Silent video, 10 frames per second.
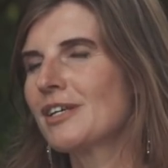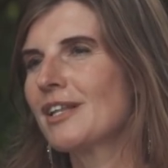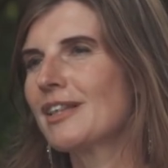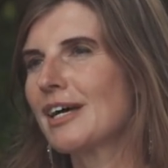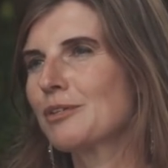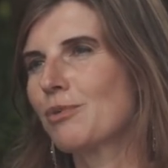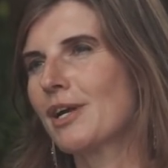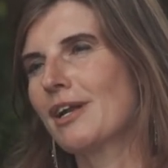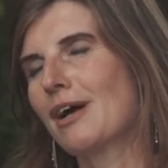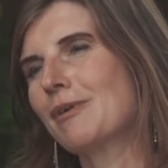and that's
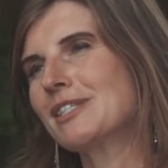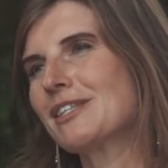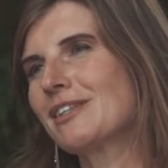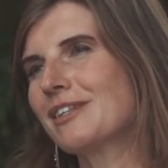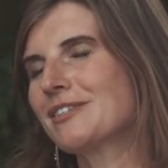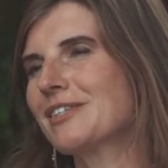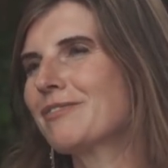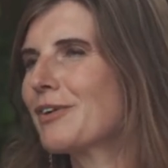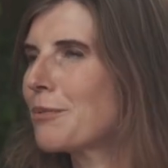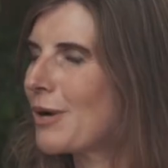when I went to London
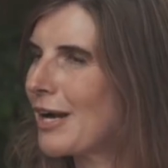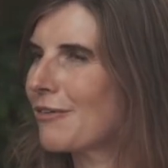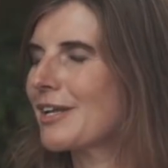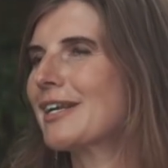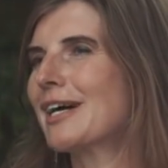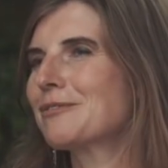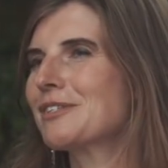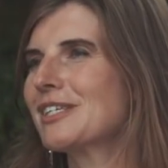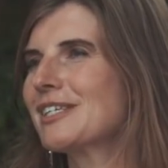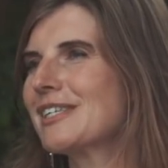and very proudly
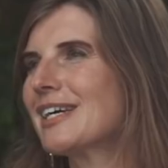announced this